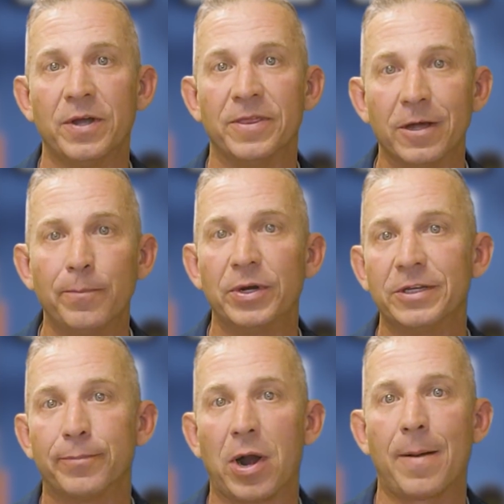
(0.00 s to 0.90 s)
and they'll bring
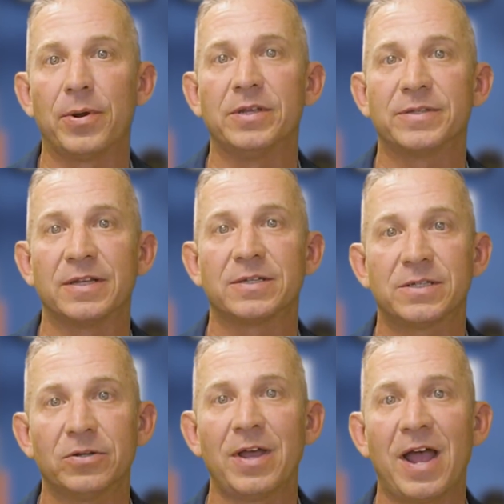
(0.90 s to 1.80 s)
you properties that
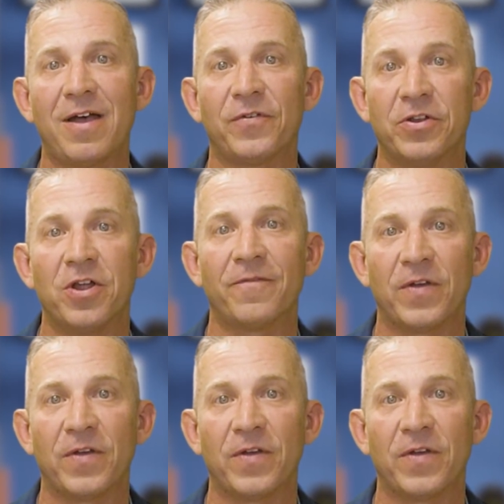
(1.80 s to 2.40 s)
still have enough